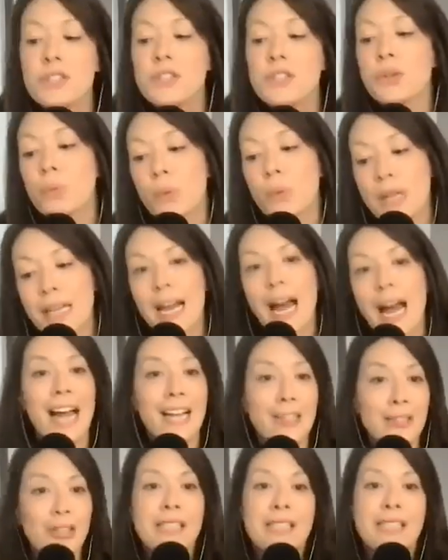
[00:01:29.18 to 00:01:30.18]
So really,
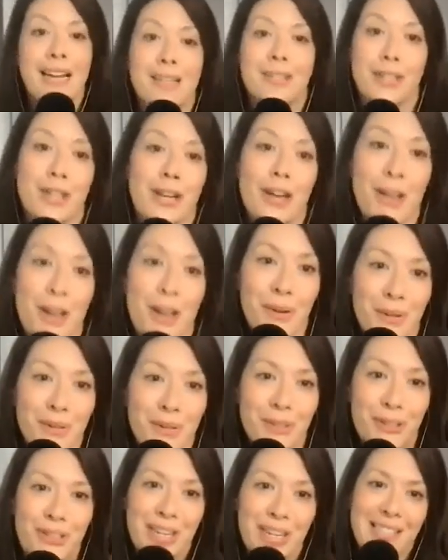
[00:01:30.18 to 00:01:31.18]
I just like to
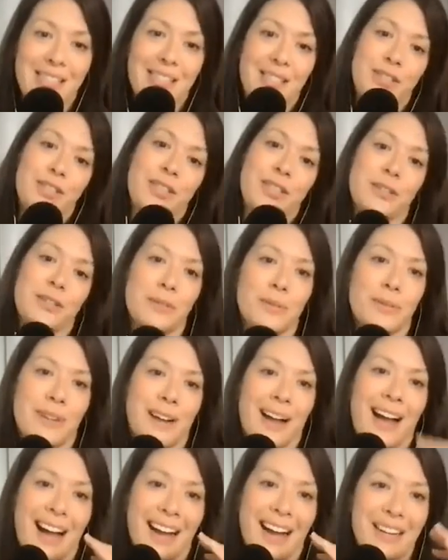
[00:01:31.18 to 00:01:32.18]
go just
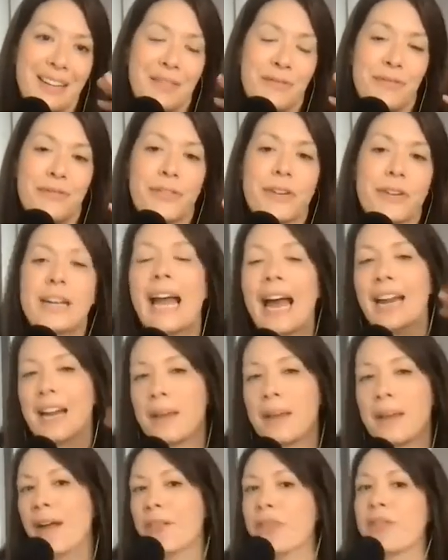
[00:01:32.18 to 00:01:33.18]
to kind of forget
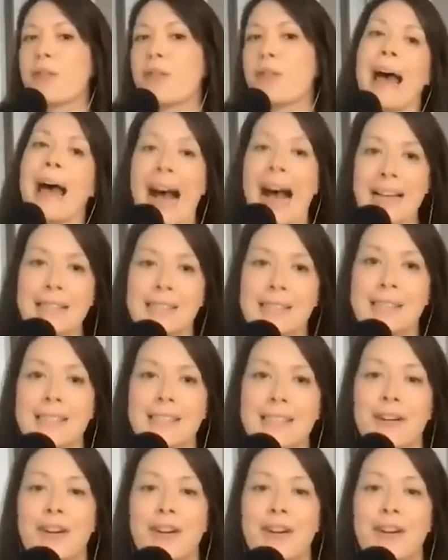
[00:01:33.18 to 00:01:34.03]
about the past.